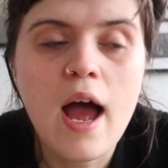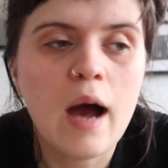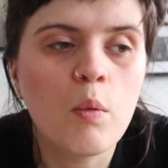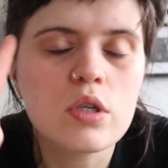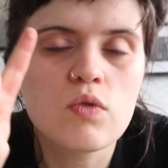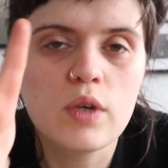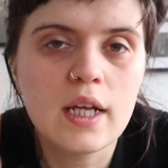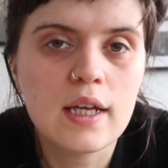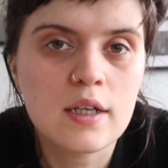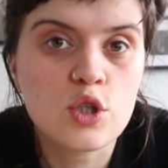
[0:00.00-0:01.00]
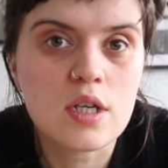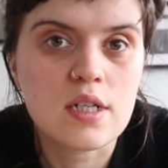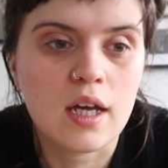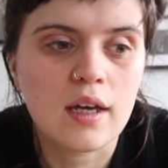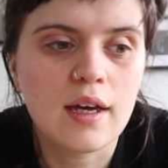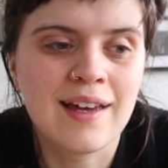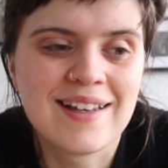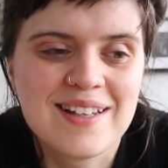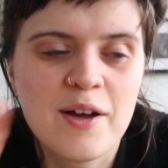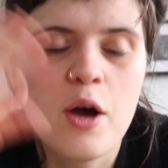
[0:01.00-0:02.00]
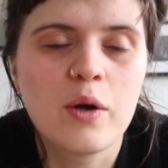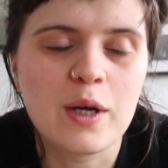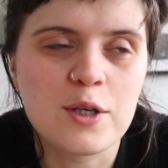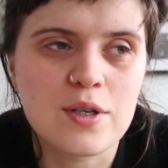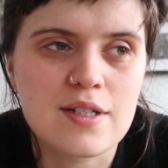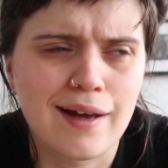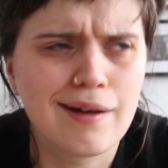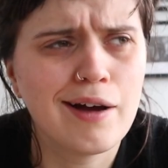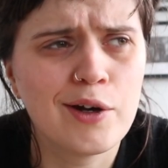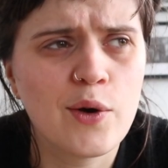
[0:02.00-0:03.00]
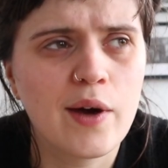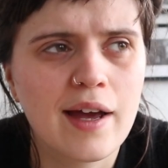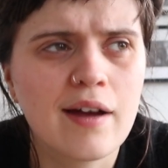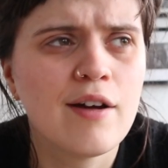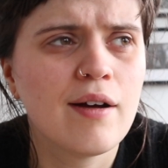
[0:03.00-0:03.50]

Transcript: And what's really interesting is, not interesting, annoying